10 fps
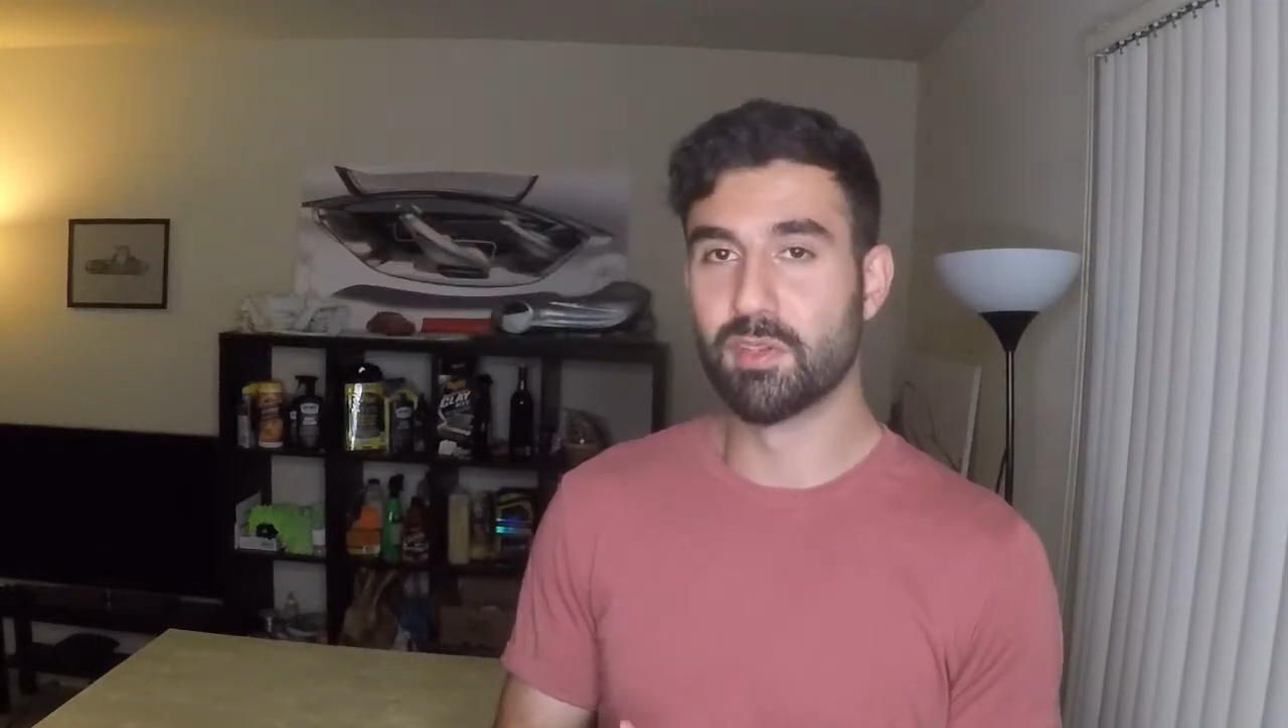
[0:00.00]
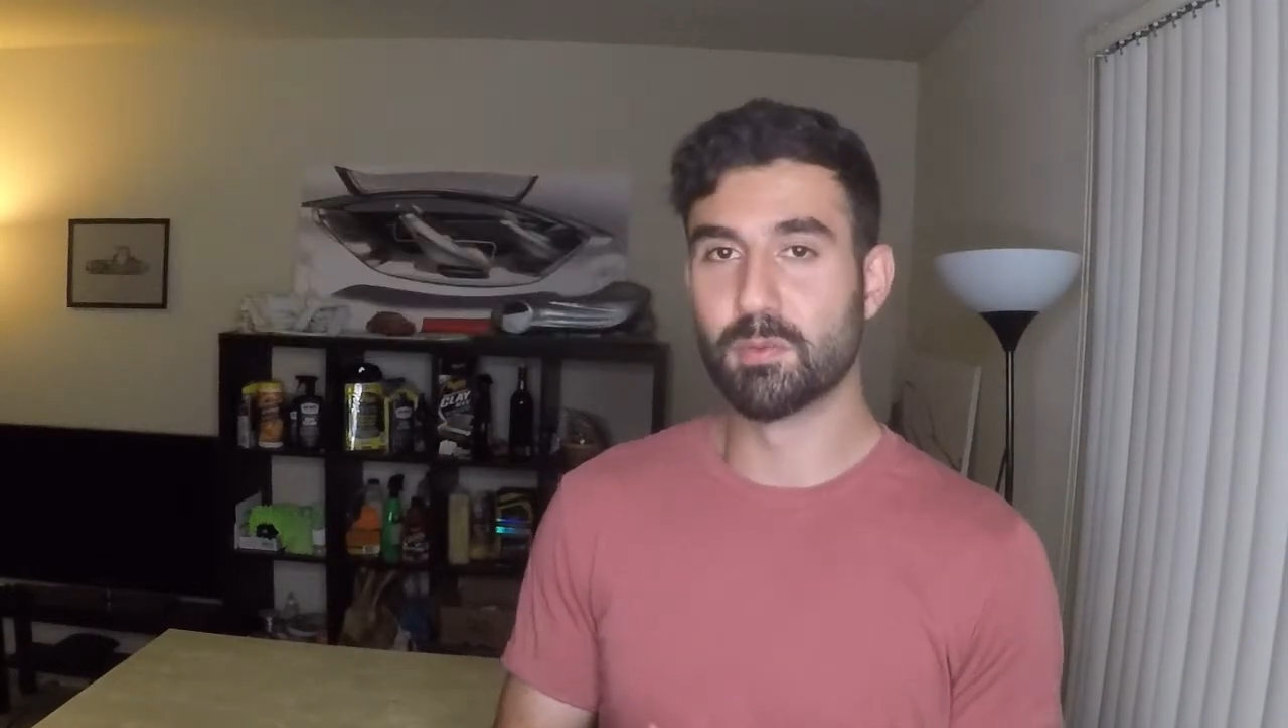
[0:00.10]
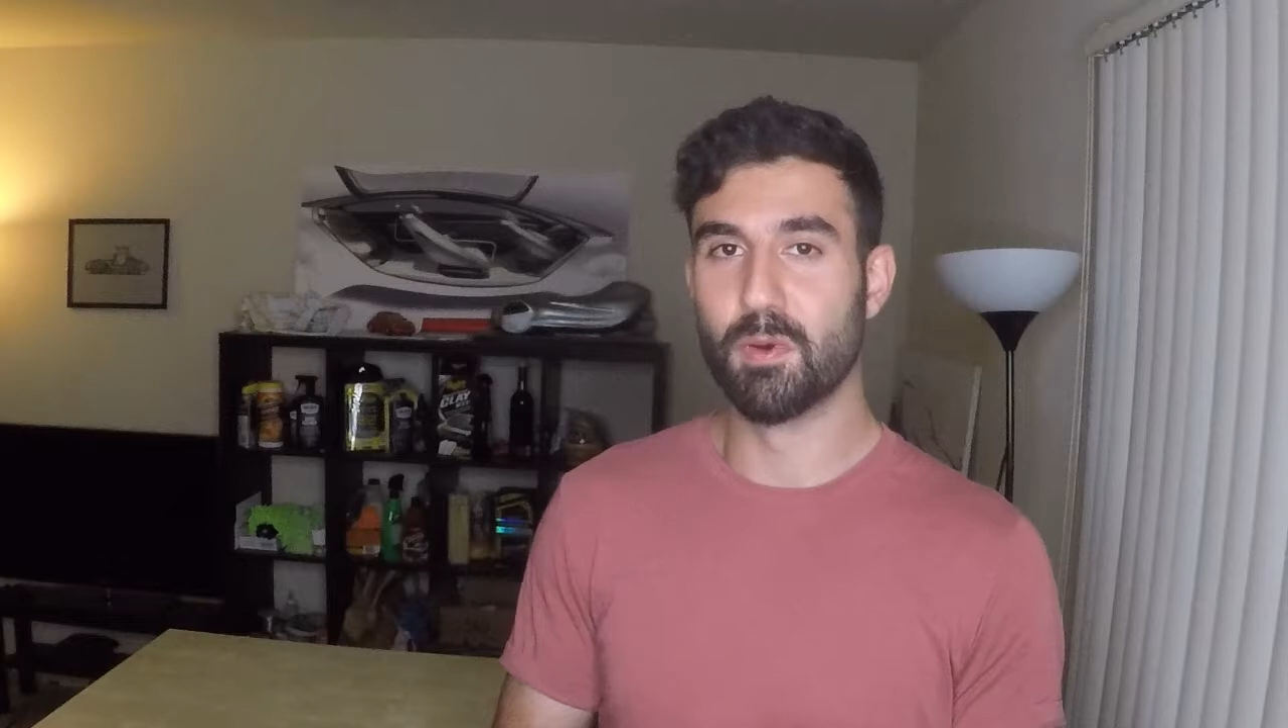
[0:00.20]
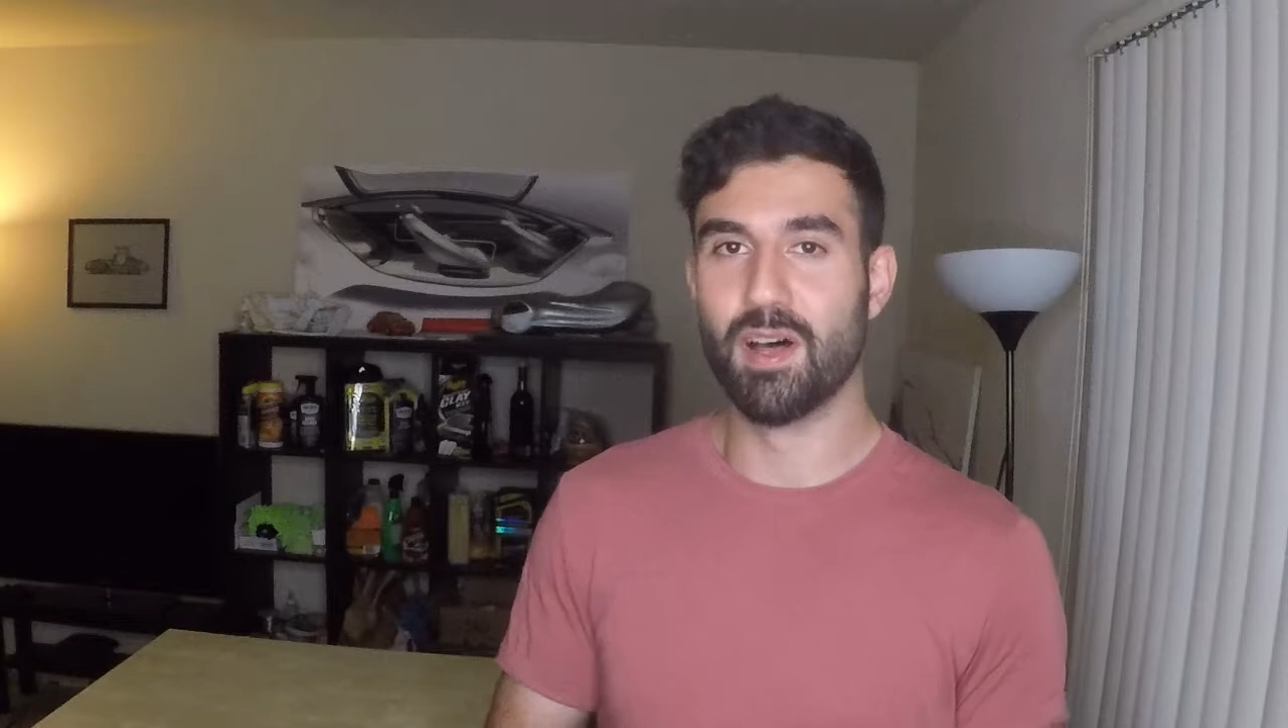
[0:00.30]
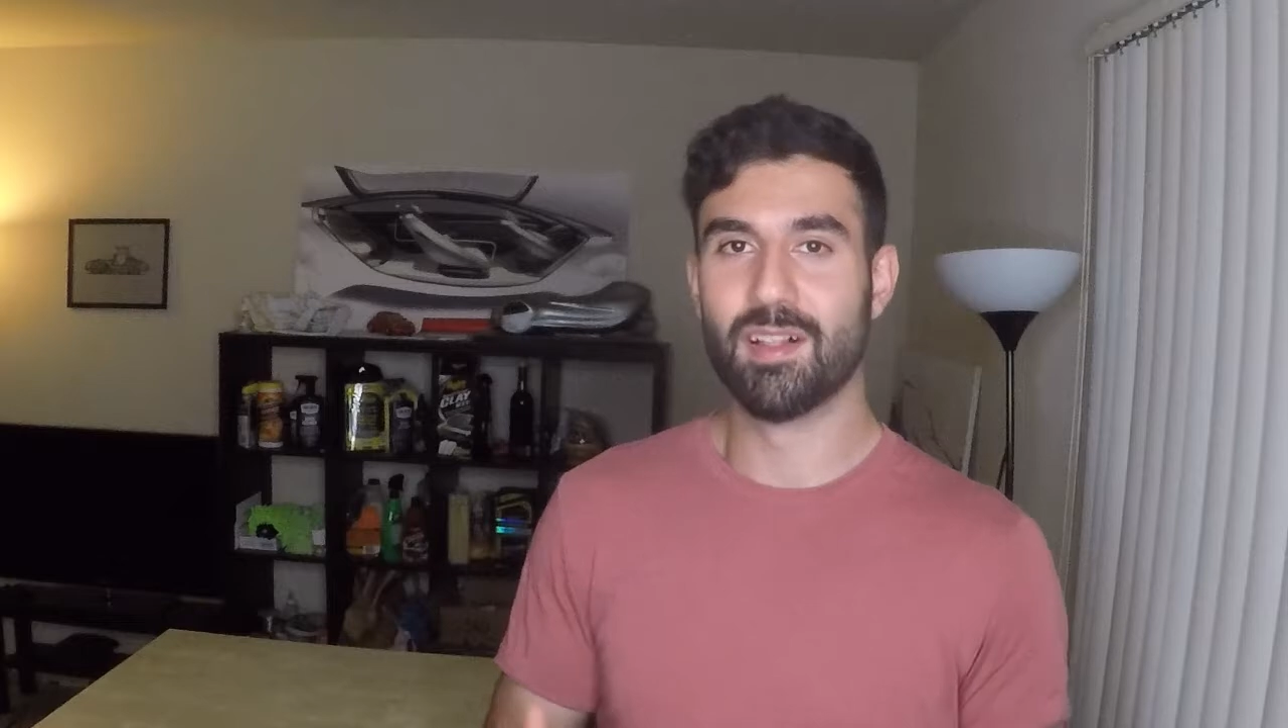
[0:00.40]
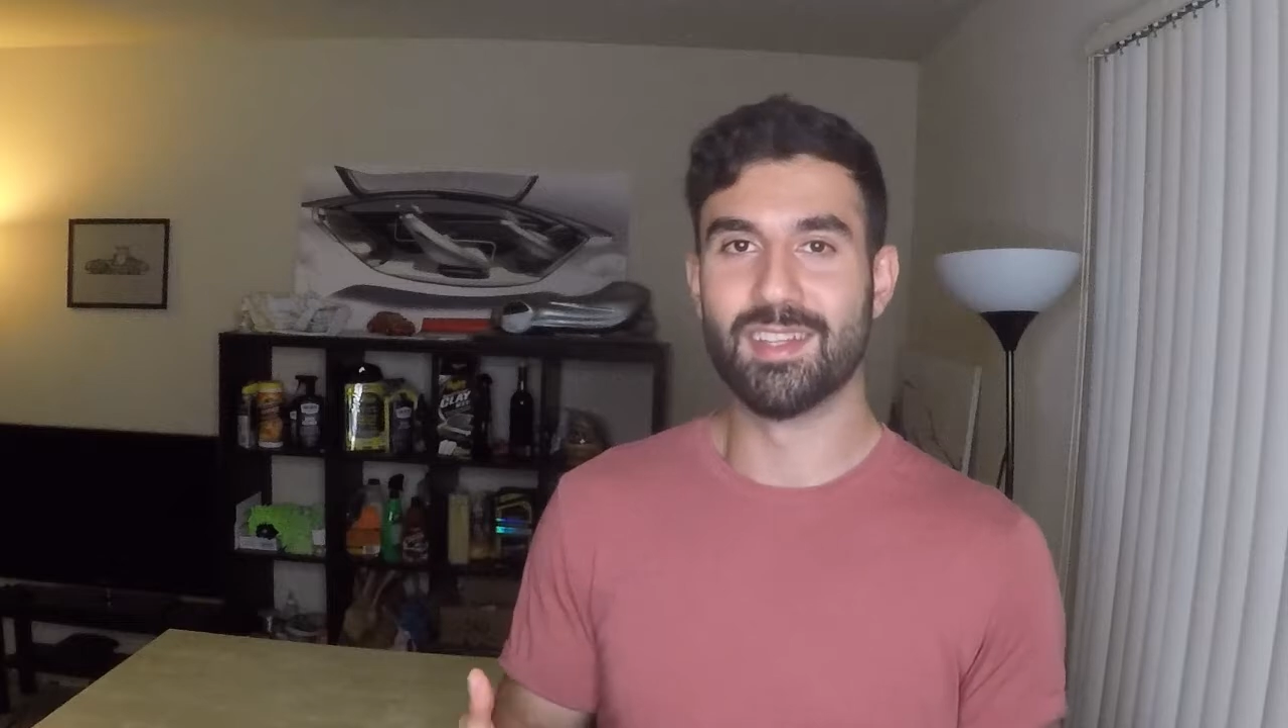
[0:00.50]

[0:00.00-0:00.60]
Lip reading: as well.